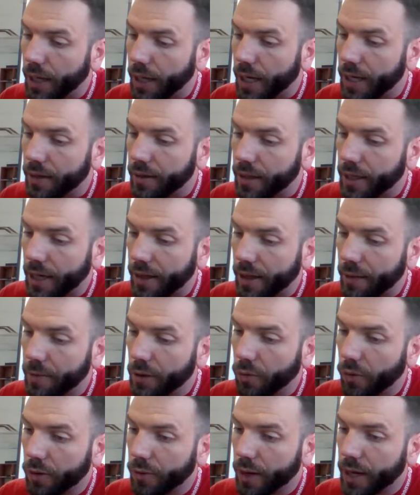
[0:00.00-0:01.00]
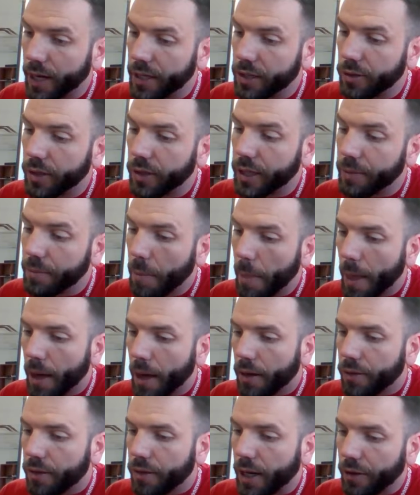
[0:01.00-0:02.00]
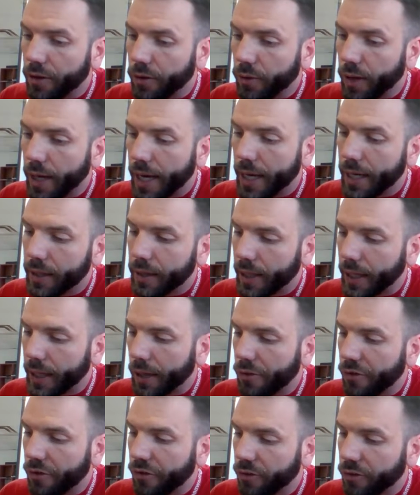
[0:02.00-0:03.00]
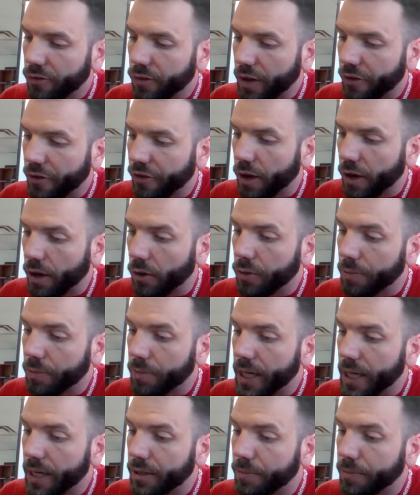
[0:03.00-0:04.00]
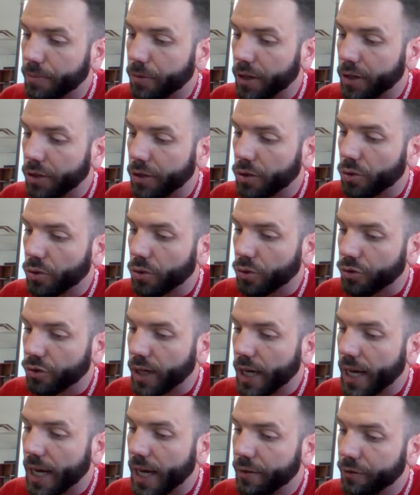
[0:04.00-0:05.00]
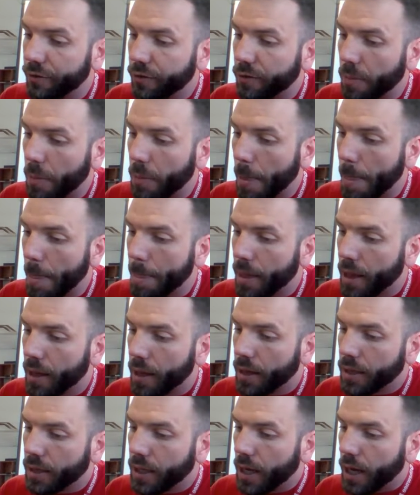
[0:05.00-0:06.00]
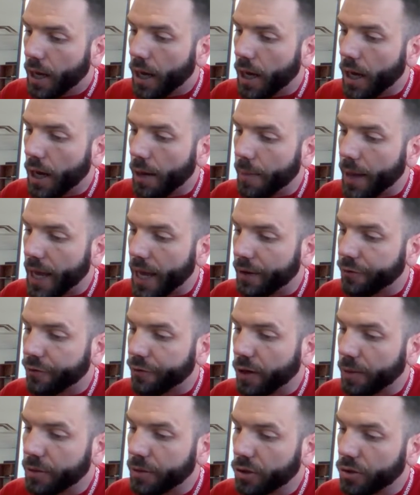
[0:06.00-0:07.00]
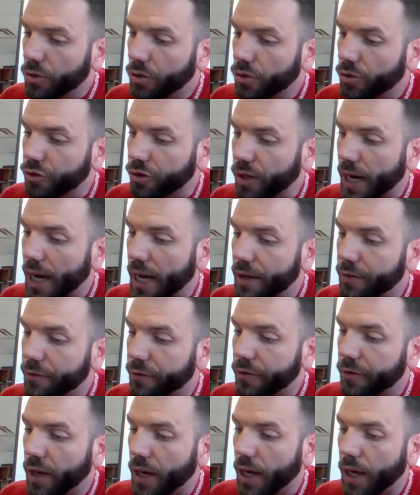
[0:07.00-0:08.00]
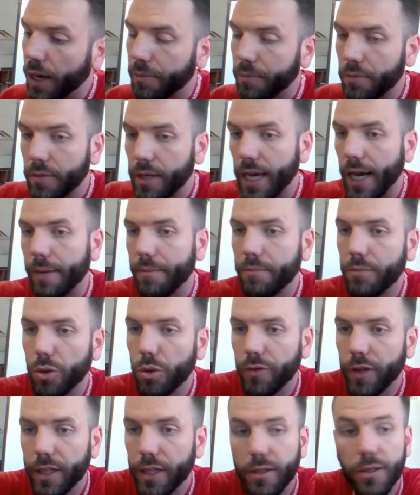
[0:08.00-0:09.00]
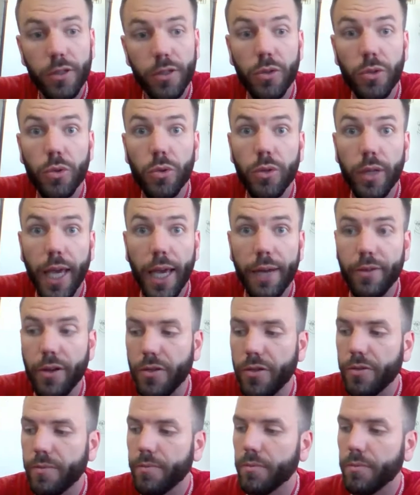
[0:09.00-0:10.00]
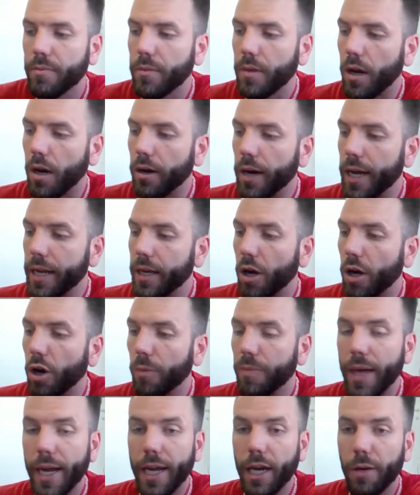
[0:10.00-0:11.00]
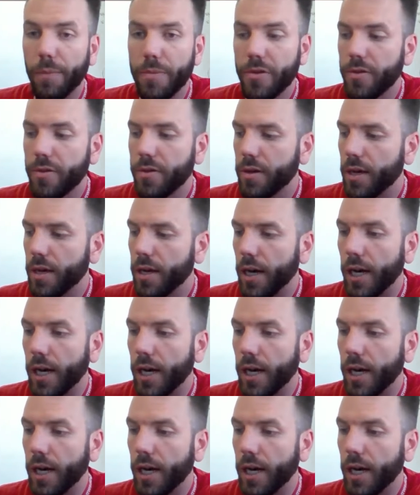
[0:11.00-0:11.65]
But yeah, that'd be one way to do it. The other way, like I was trying to show, would be put in your Google Drive. And from your Google Drive, yeah, move it to Canvas. All right, I hope that helps.